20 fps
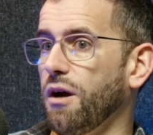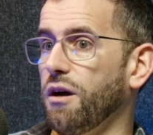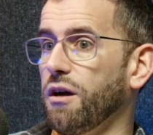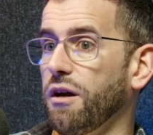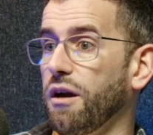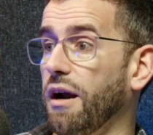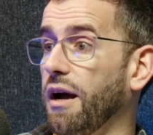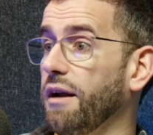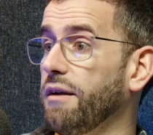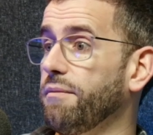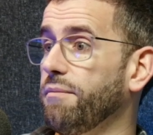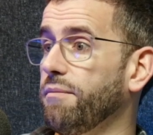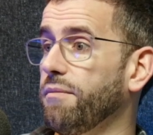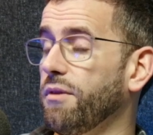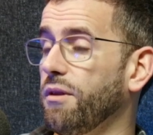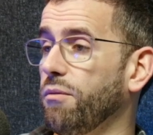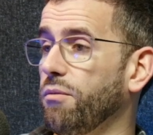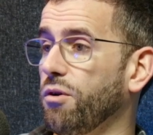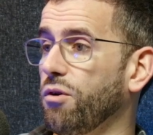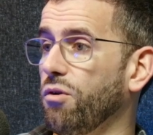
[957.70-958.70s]
grant
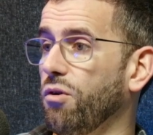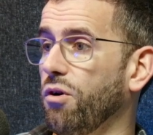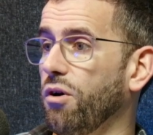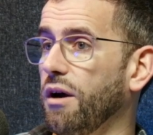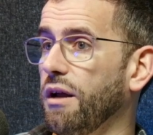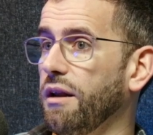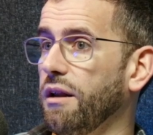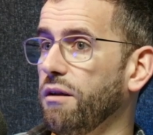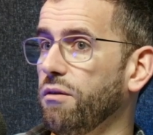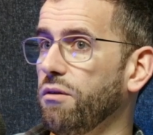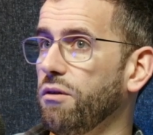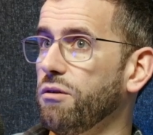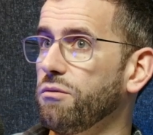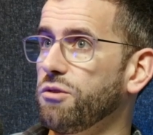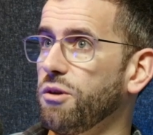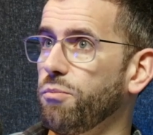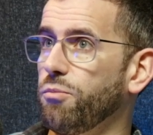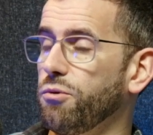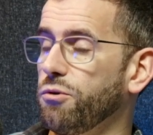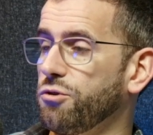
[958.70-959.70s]
that we got, and there was
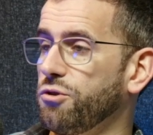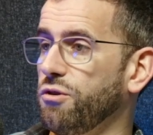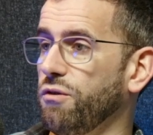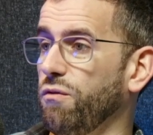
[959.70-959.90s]
a portion